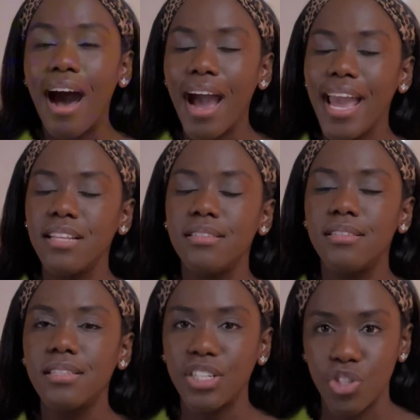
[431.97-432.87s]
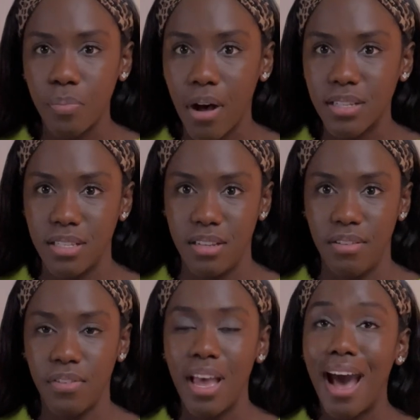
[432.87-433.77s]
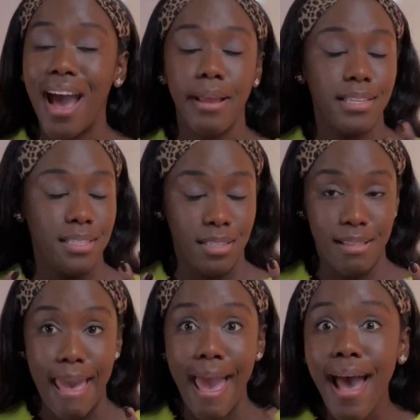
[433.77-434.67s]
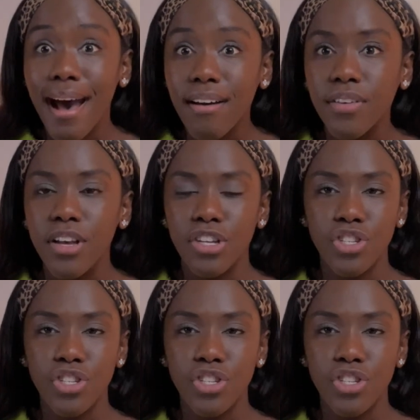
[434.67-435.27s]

I had such a positive, I still have